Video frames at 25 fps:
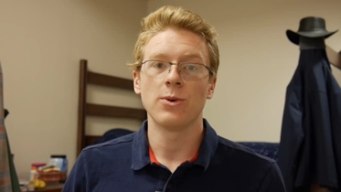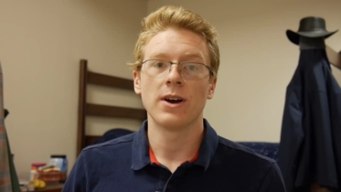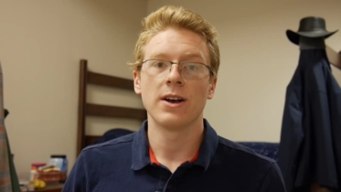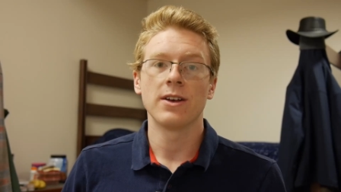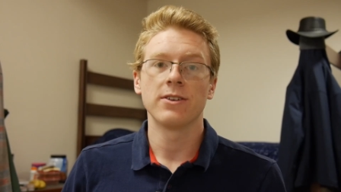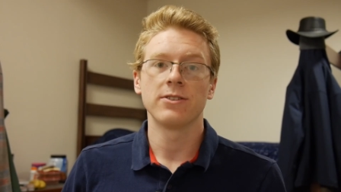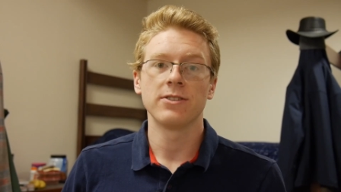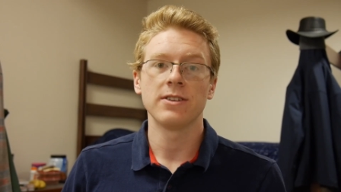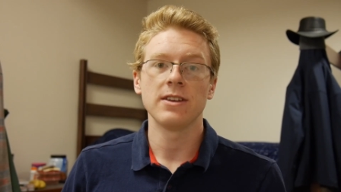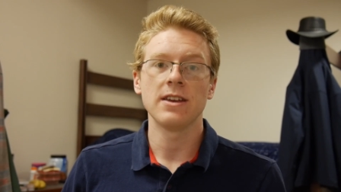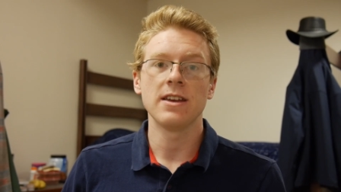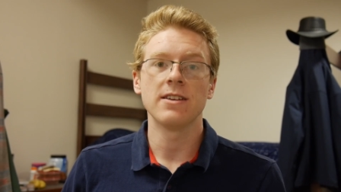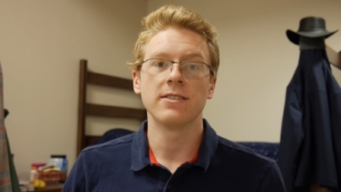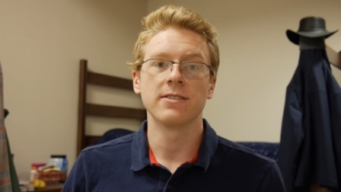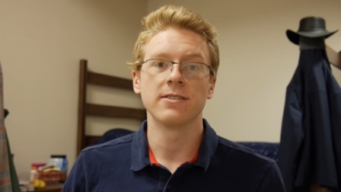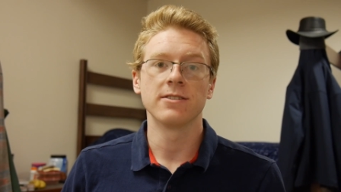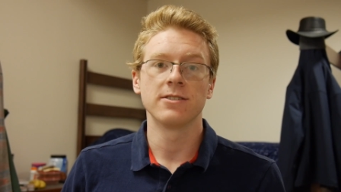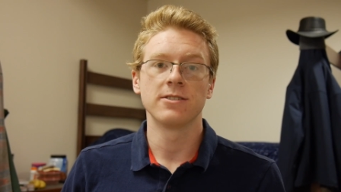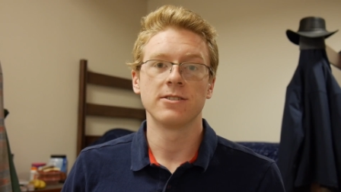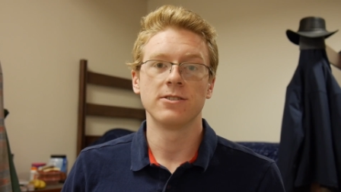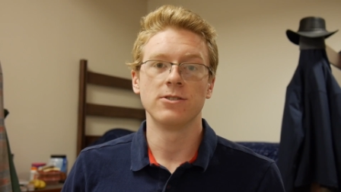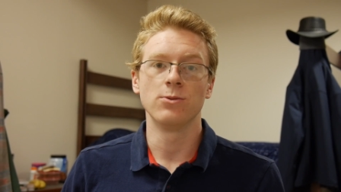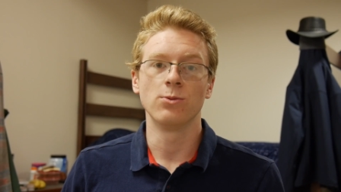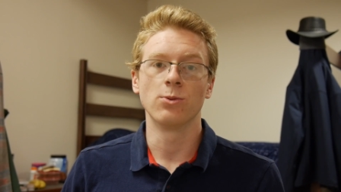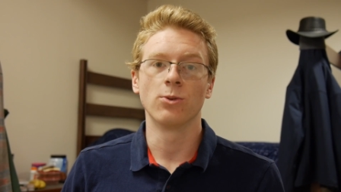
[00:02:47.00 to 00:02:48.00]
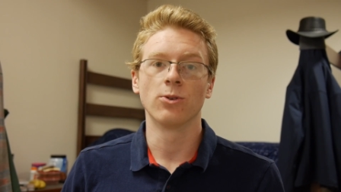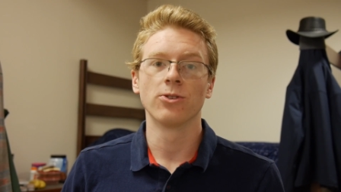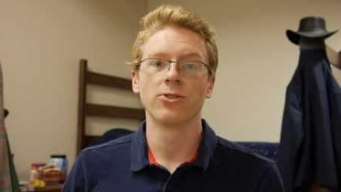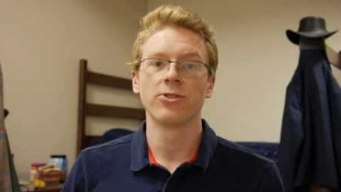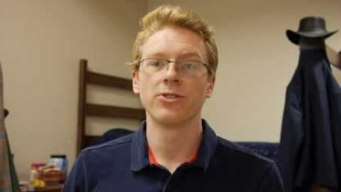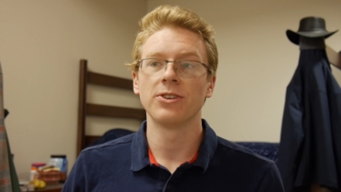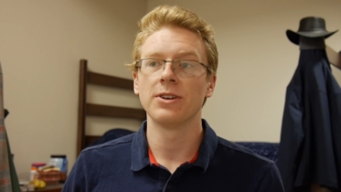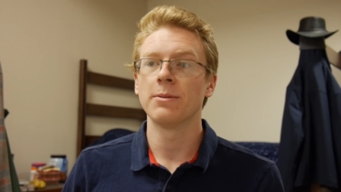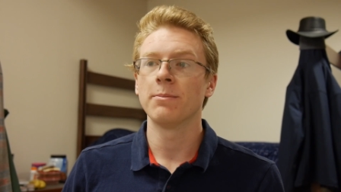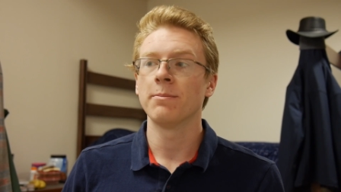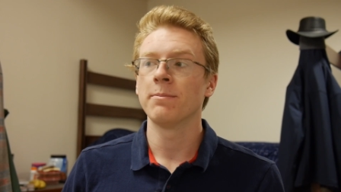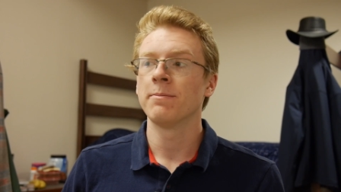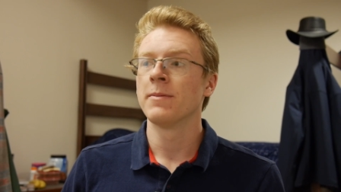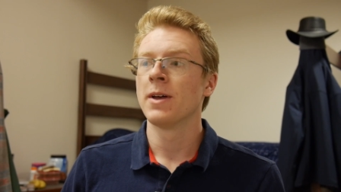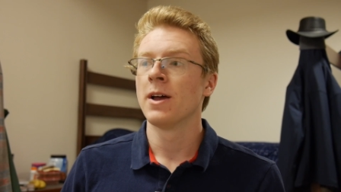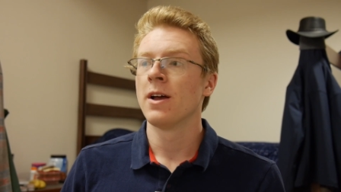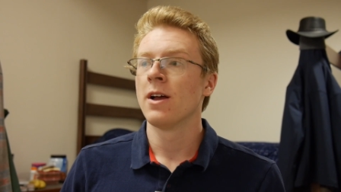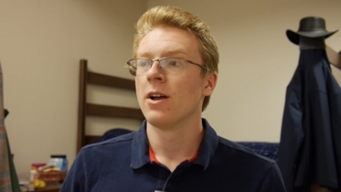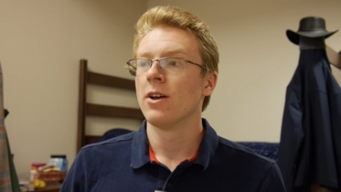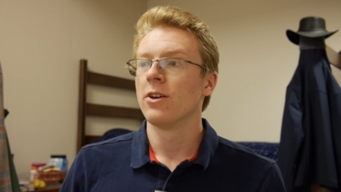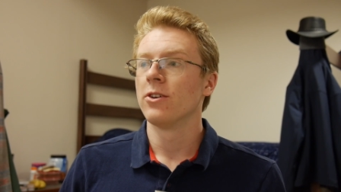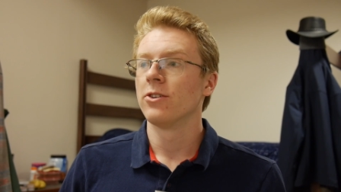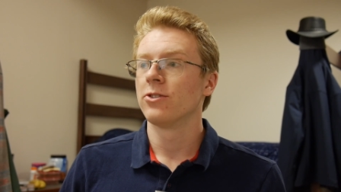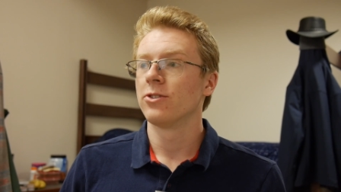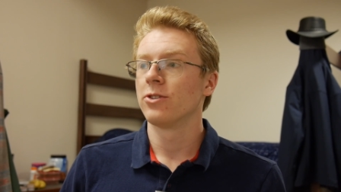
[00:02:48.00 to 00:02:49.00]
US isn't dual SIM.
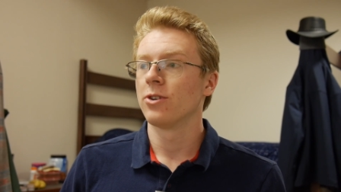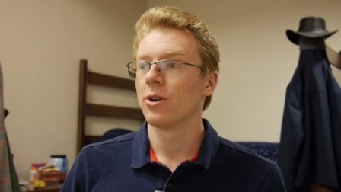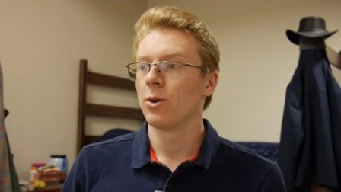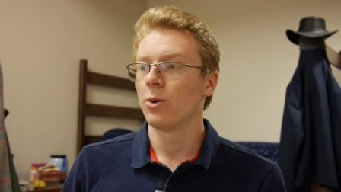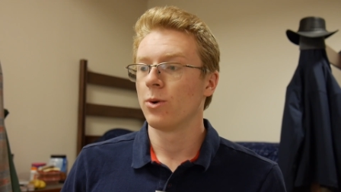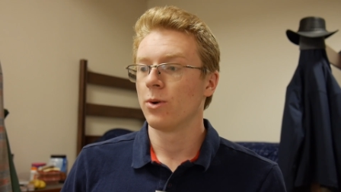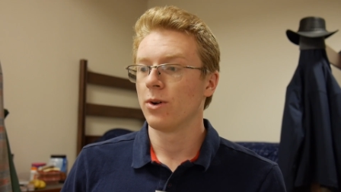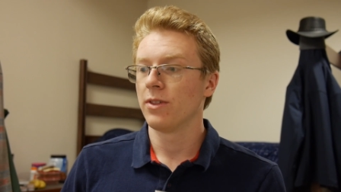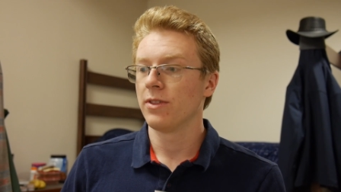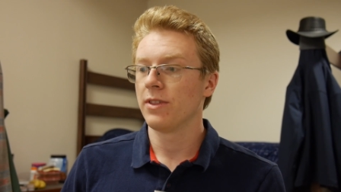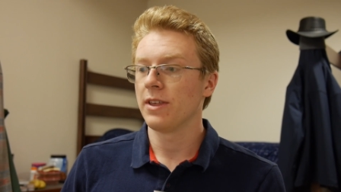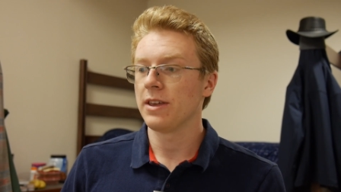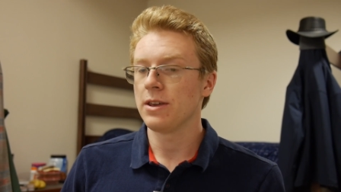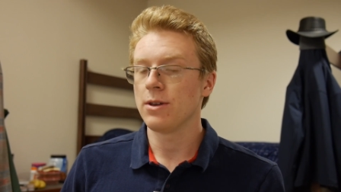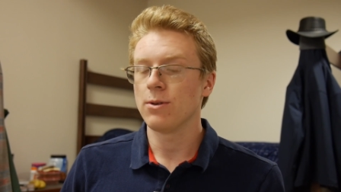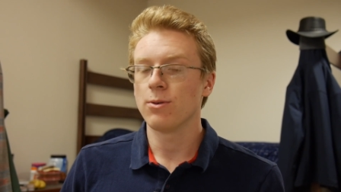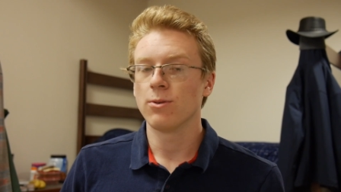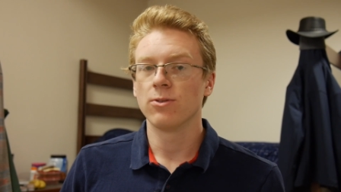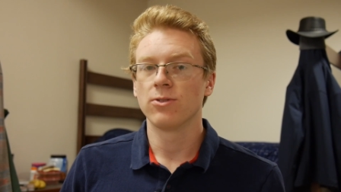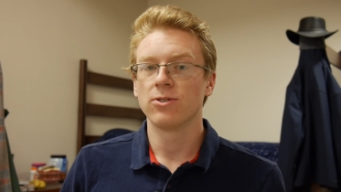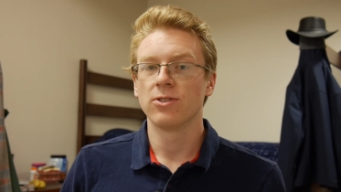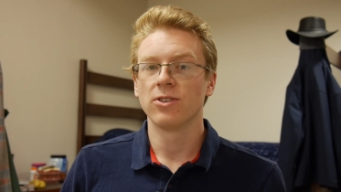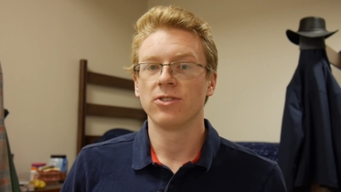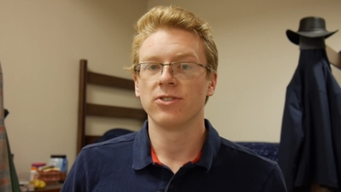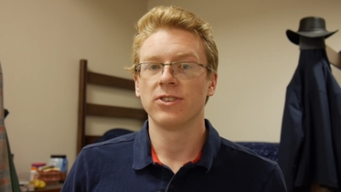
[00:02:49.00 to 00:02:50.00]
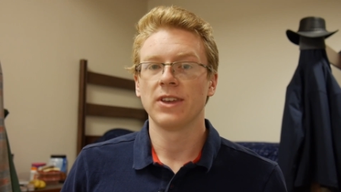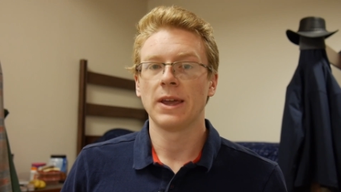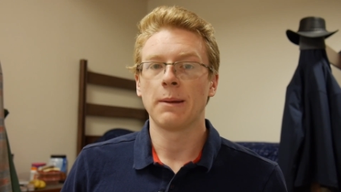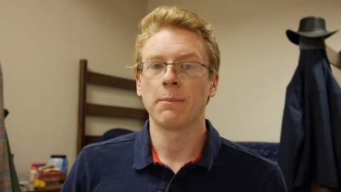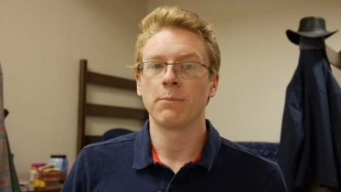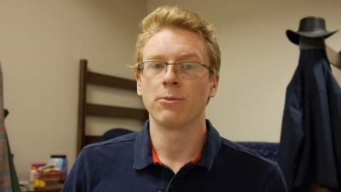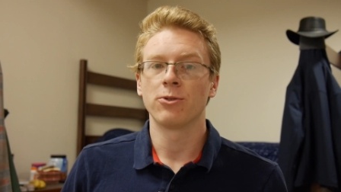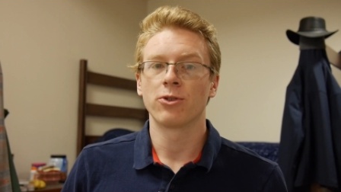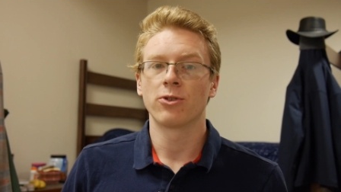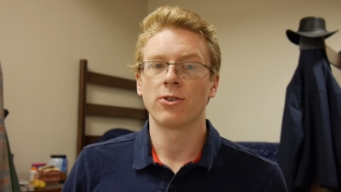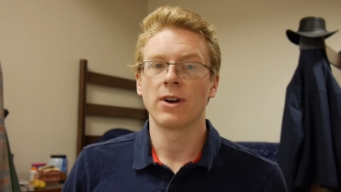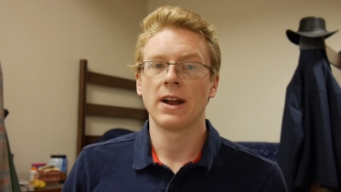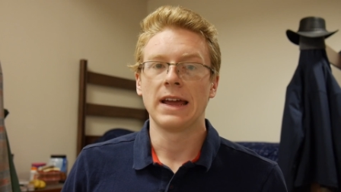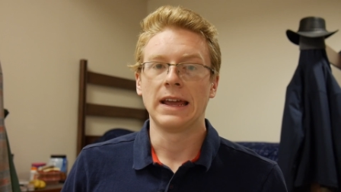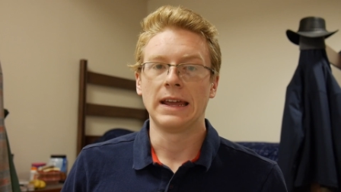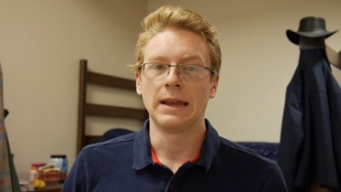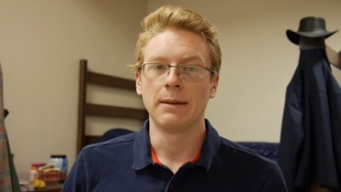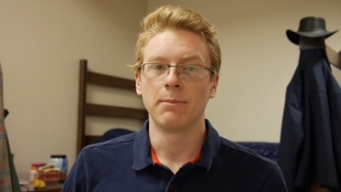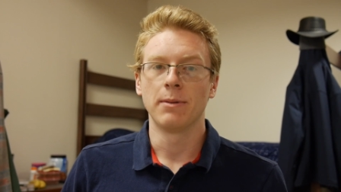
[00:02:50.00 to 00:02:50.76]
So they use the same tray,